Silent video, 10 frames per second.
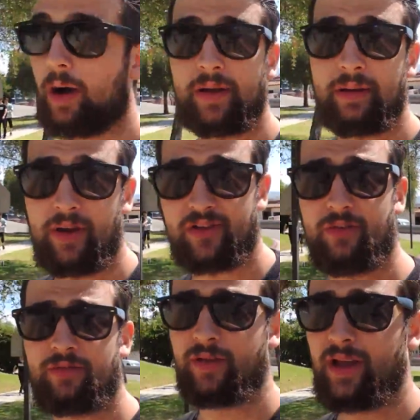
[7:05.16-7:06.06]
probably get
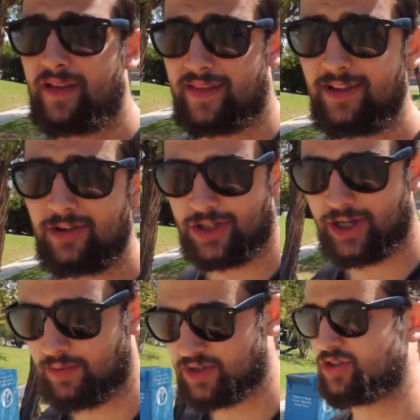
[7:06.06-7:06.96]
myself the
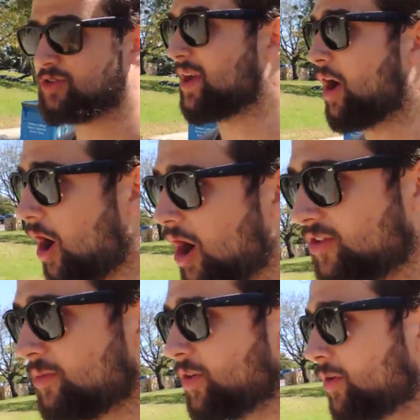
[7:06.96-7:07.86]
internship, which is gonna be
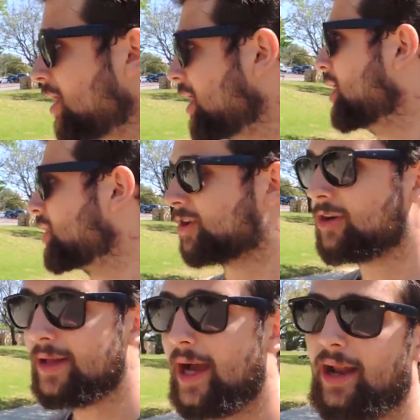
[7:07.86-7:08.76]
awesome. So
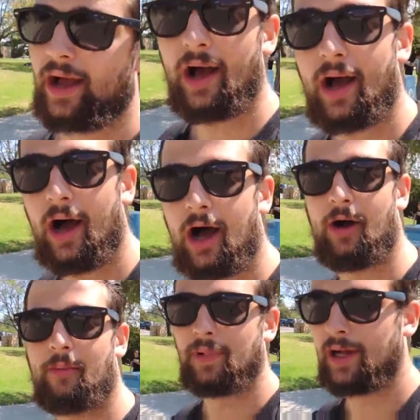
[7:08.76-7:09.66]
literally got
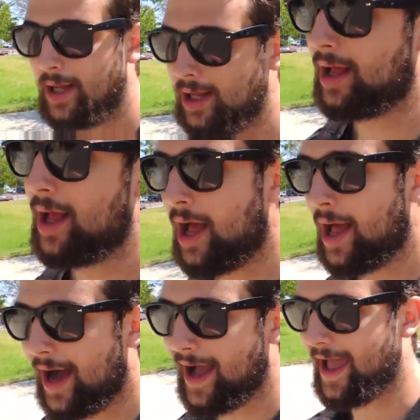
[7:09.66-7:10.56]
um,
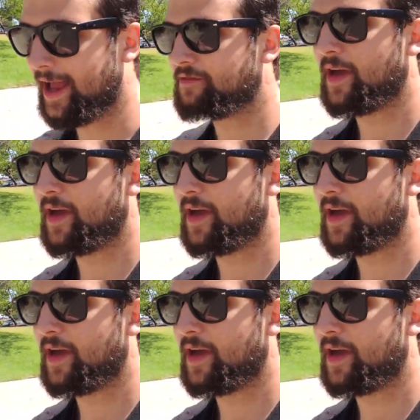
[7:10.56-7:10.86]
ahead